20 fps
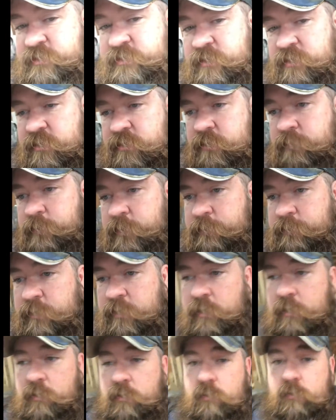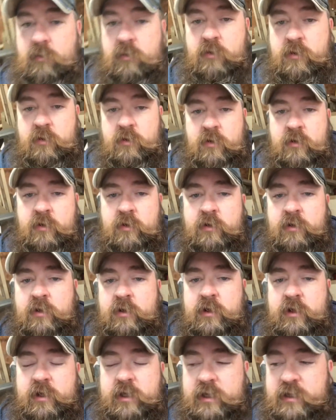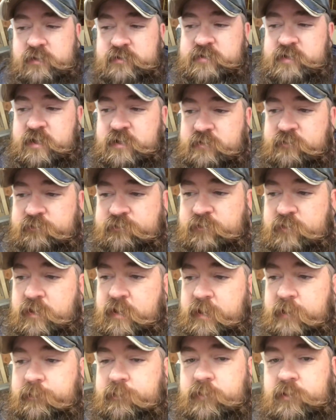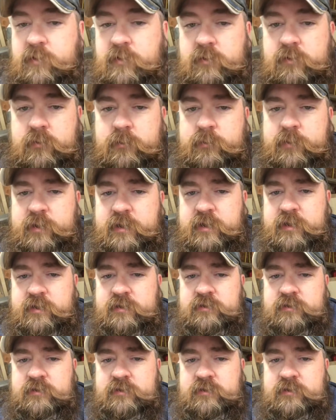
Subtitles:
a little bit below inside the frame a little bit,